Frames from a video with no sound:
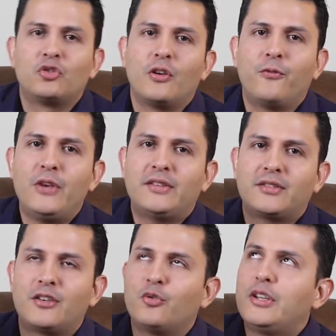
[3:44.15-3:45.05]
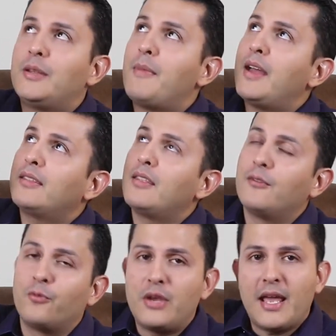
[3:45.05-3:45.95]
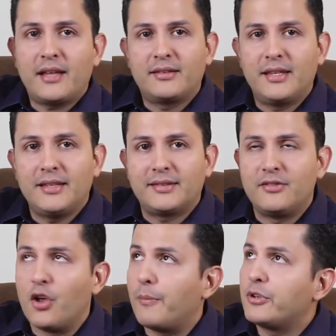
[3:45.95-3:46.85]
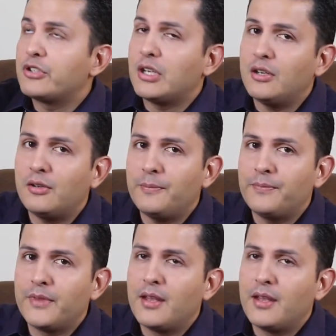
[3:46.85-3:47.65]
So if we start doing the math and if we add these numbers here,